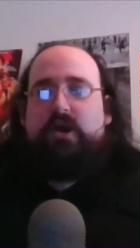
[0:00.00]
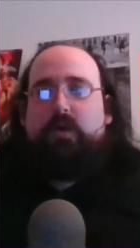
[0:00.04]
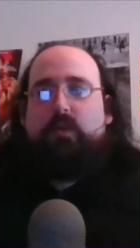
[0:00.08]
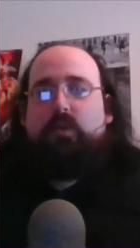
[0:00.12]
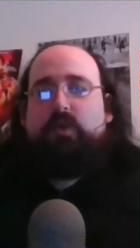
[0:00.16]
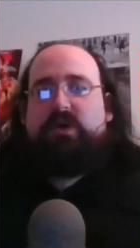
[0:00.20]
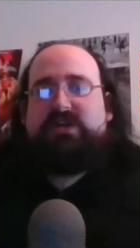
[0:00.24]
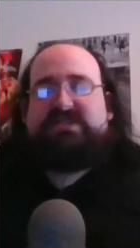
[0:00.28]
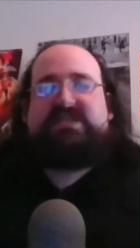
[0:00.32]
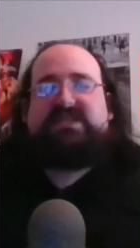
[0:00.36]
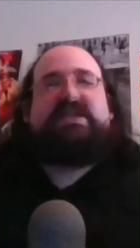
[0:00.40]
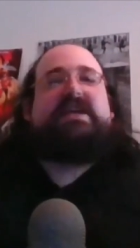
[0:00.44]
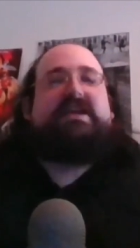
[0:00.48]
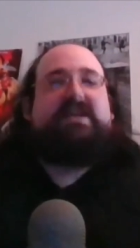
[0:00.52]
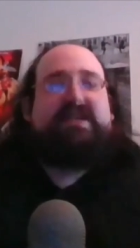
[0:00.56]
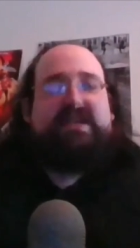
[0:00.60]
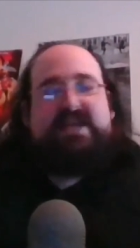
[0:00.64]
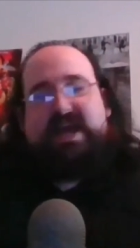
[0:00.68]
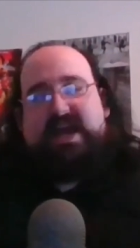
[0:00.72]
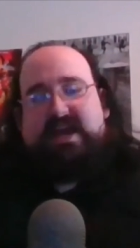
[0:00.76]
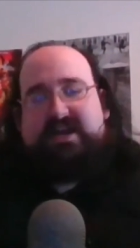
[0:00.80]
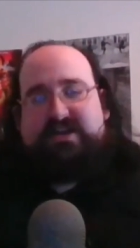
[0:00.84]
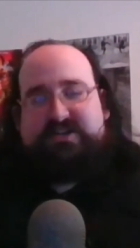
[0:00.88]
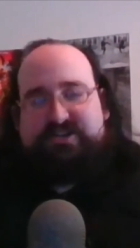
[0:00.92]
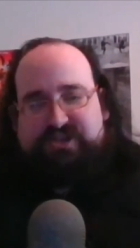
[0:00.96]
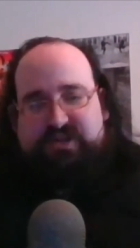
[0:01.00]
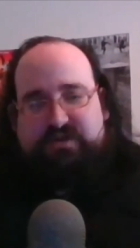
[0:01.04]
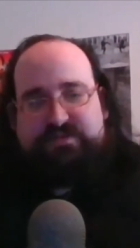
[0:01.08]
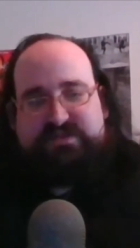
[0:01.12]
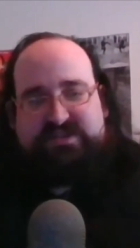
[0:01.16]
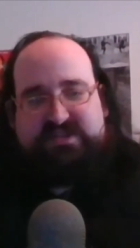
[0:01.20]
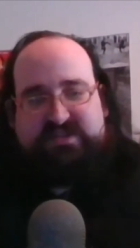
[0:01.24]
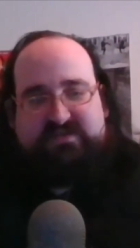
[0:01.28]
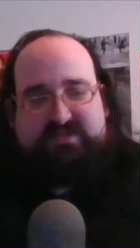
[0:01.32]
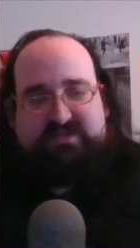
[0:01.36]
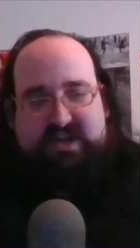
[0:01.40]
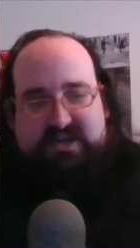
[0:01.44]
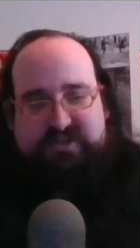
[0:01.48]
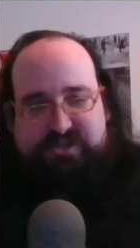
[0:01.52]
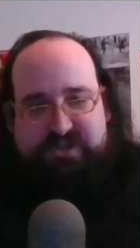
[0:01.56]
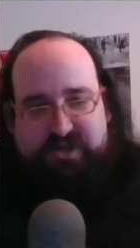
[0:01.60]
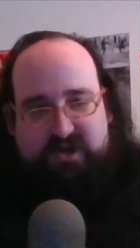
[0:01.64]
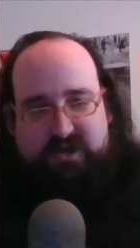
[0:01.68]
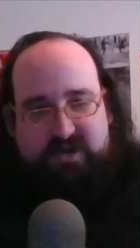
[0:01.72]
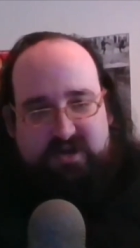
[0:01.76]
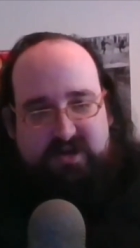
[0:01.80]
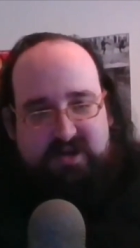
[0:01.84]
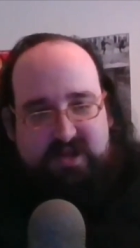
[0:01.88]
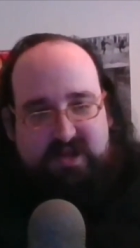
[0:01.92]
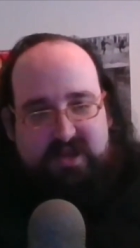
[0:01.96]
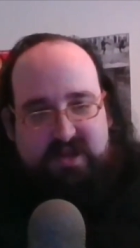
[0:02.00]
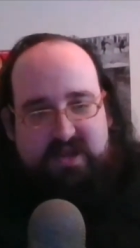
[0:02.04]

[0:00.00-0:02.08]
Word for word: was the indiana jones adventure